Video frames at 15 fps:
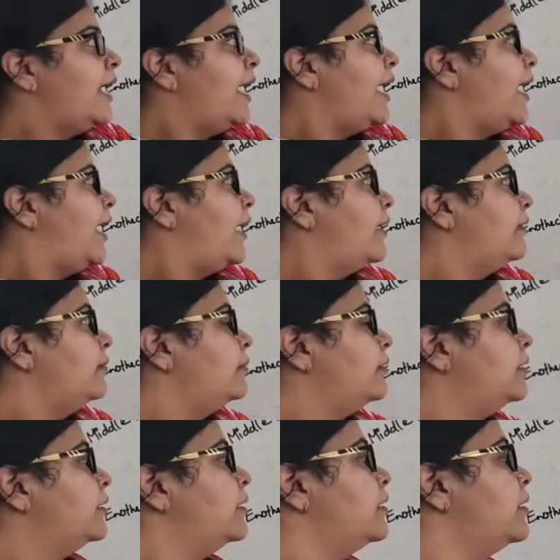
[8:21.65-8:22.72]
and
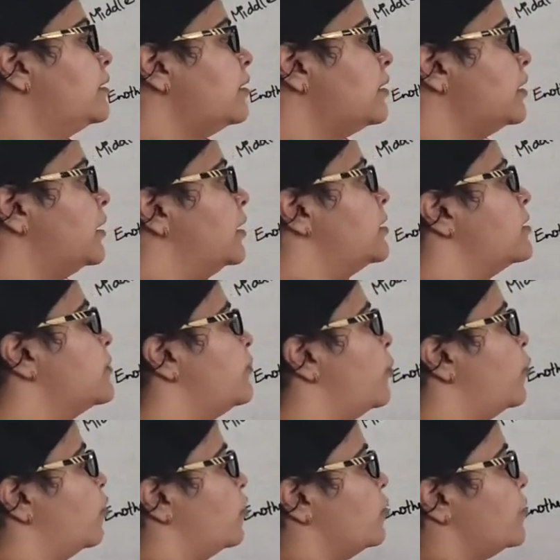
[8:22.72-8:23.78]
the
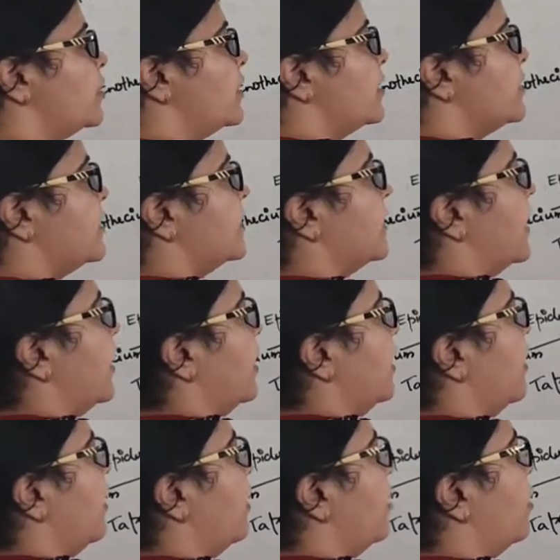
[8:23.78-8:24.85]
sporogenous
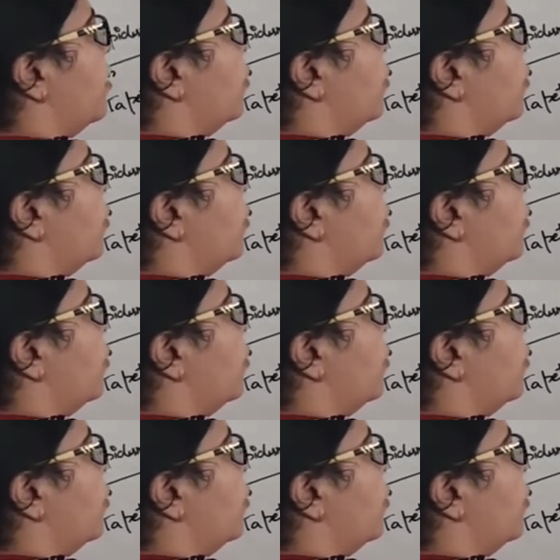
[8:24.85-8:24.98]
cell